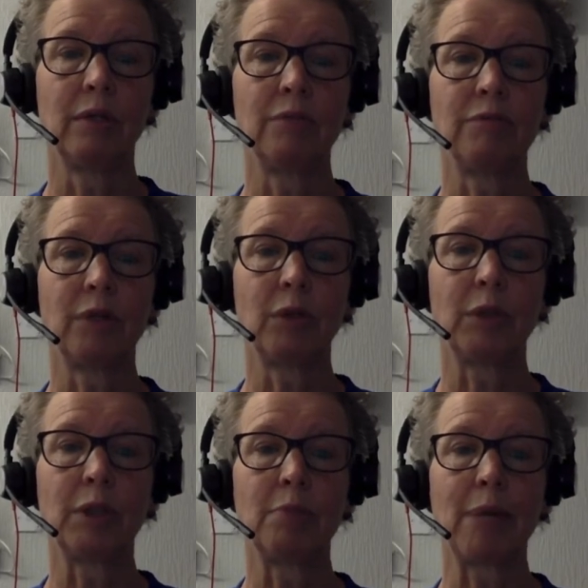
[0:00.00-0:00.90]

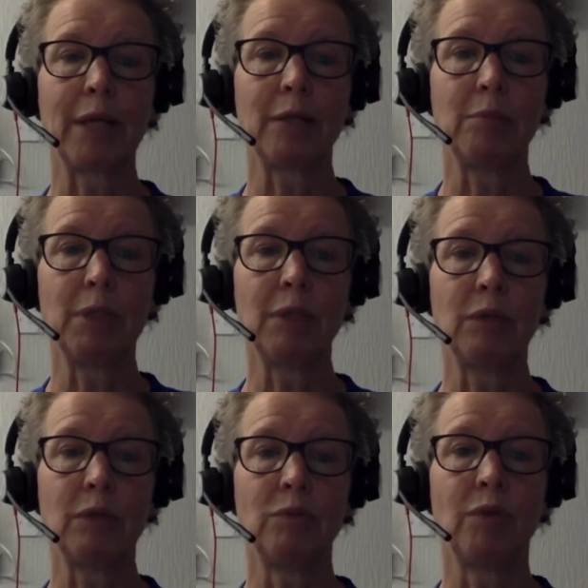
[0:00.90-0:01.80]
following the Maccabean
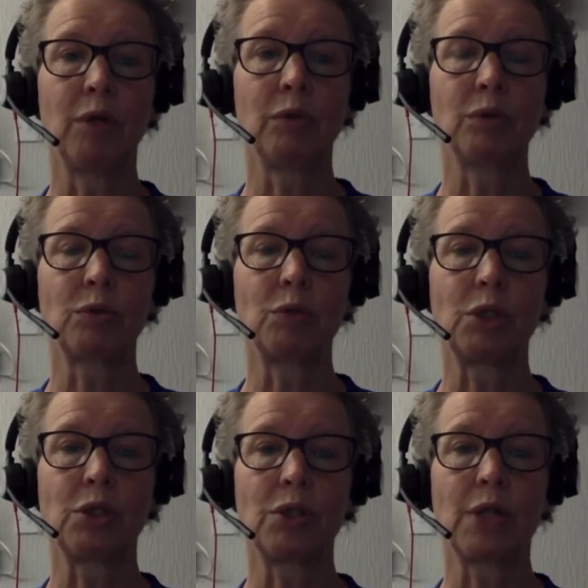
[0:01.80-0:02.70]
revolt,
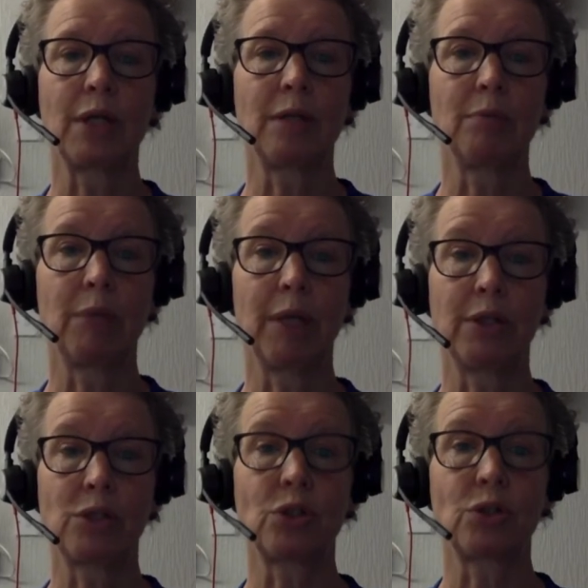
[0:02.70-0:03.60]
which had taken
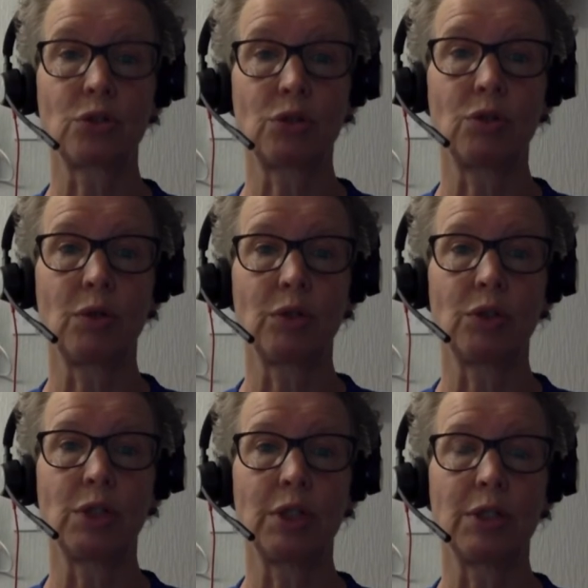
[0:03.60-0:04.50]
place just
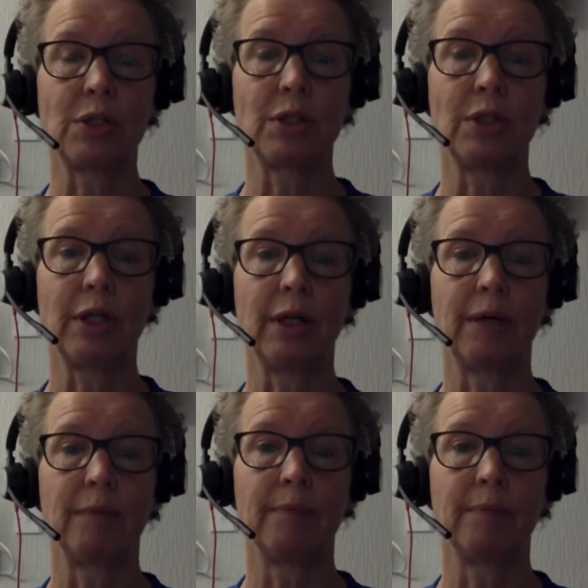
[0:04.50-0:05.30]
200 years earlier.